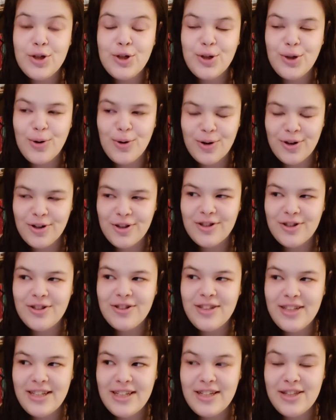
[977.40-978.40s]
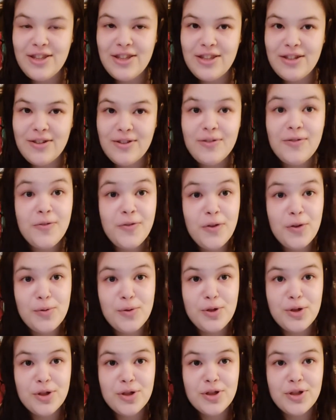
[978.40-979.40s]
shorter in the
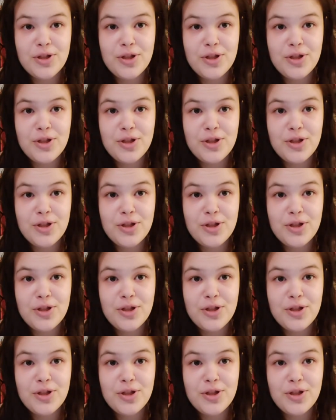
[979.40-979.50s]
future.